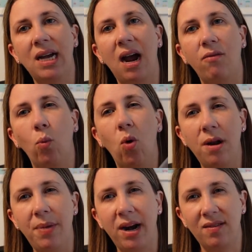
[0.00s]
have
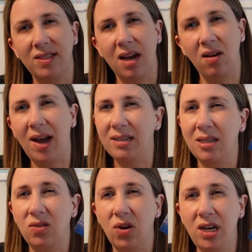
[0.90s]
1 pair of
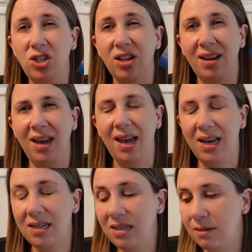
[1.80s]
sunglasses for each of the
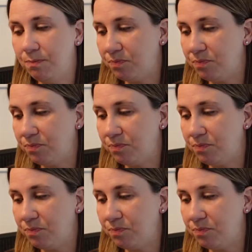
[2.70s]
kids.